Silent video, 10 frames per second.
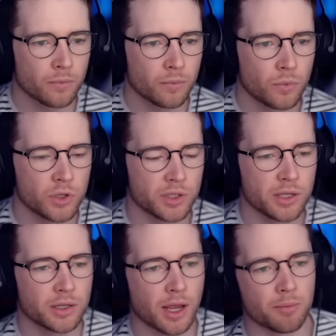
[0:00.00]
What does
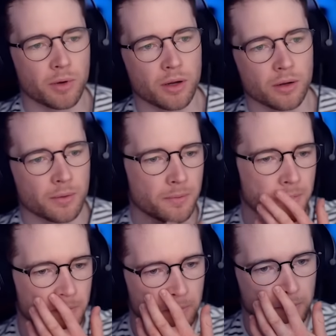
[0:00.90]
this get me?
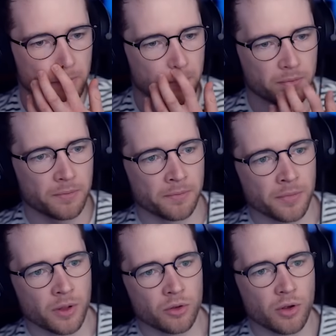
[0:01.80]

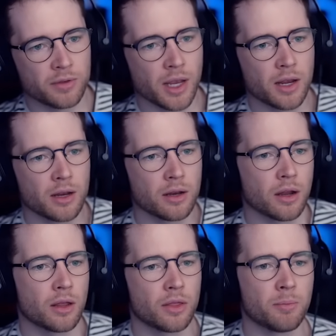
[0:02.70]
You have
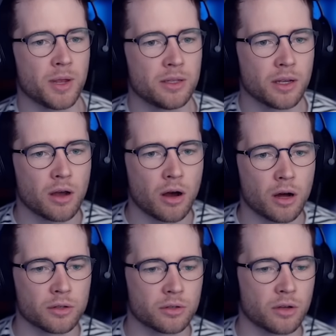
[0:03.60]
taken the beating
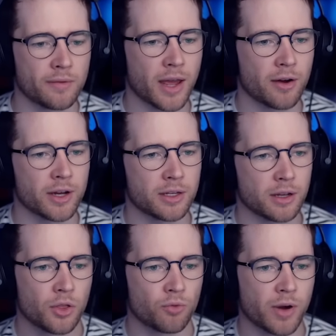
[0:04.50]
heart of a
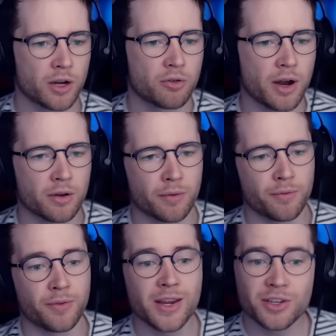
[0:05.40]
heretic. The red crown can
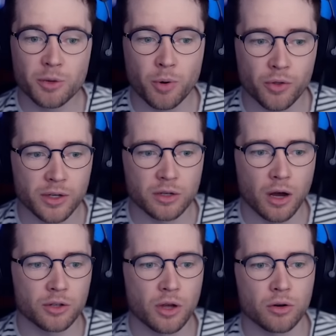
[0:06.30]
feast upon this
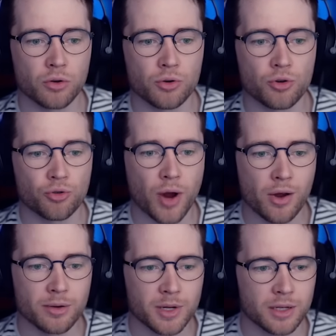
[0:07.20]
heart to unlock new
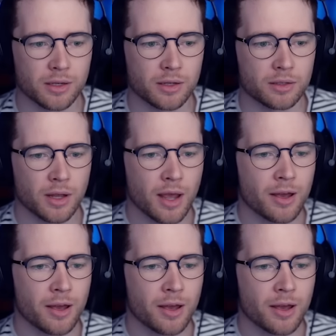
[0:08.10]
crown abilities.